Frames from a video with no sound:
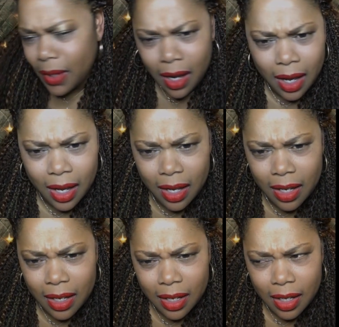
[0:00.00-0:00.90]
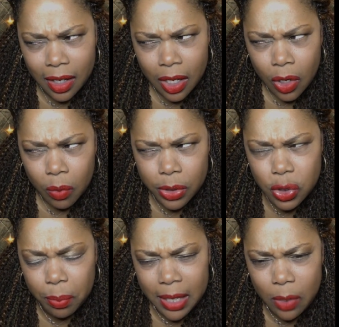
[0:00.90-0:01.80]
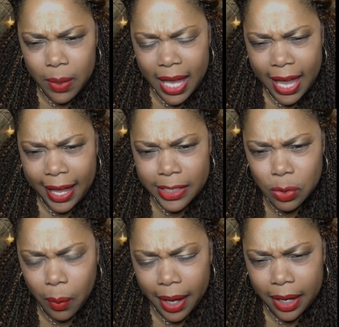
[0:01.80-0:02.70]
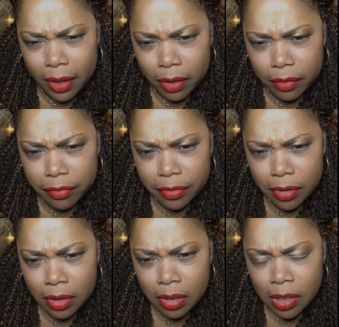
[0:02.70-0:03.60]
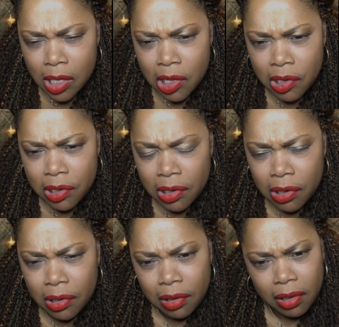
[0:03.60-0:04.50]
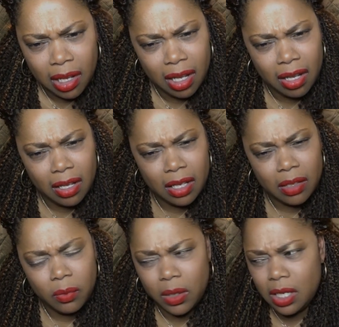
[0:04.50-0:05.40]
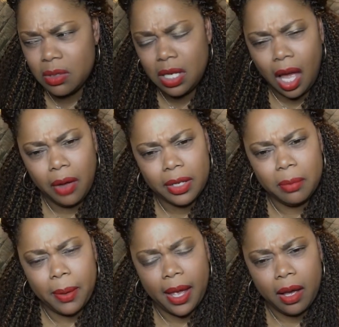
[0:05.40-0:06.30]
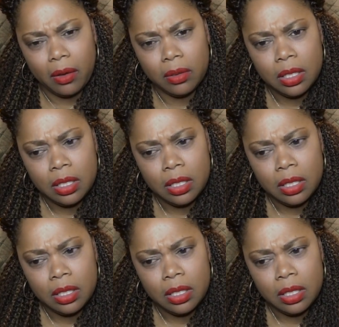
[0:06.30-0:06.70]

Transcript: Huh? What you mean we had twelve? Huh? What are you talking about?